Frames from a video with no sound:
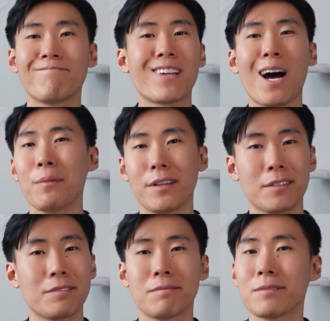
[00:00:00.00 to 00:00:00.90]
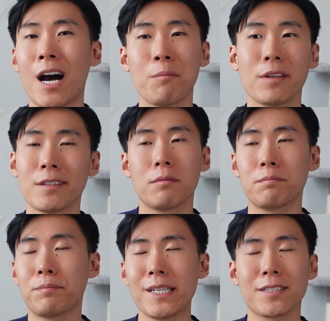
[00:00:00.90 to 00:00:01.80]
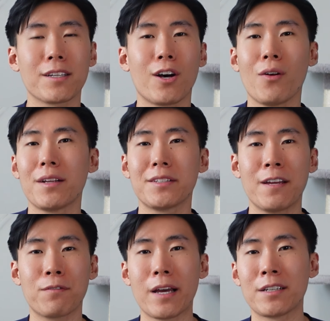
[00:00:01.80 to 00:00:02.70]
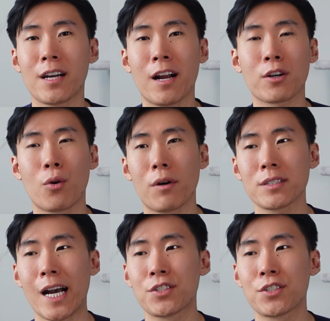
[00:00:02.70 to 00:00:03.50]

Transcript: Not me, not me basically all I did for that entire course,